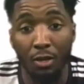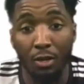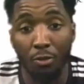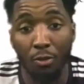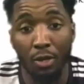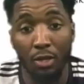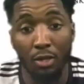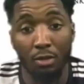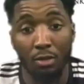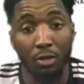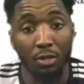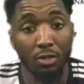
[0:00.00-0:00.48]
You
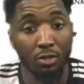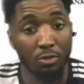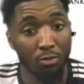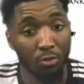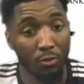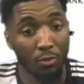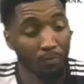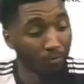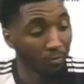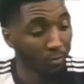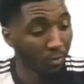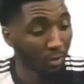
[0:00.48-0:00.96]
know, whether
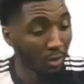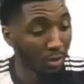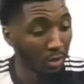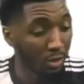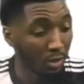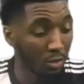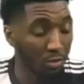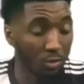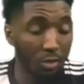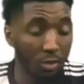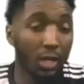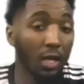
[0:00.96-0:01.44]
it's
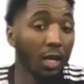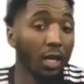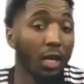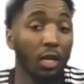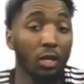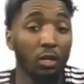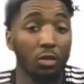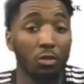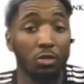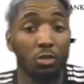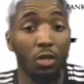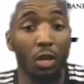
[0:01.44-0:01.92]
you
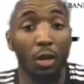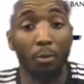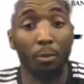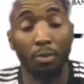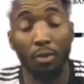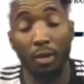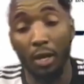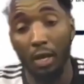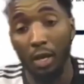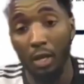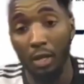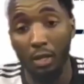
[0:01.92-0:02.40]
get in, you
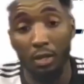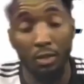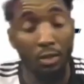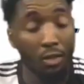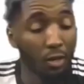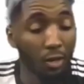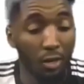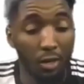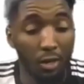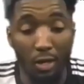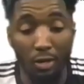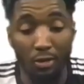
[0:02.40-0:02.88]
start playing
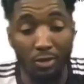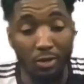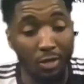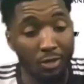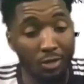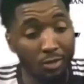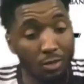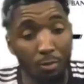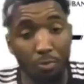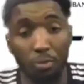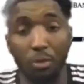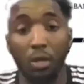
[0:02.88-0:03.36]
the dunk
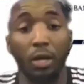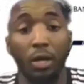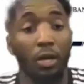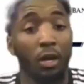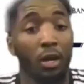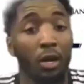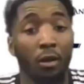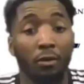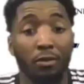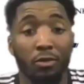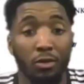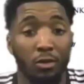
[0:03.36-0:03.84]
contest, the
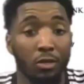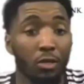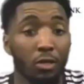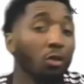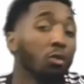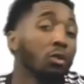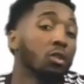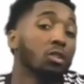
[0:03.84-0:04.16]
playoffs,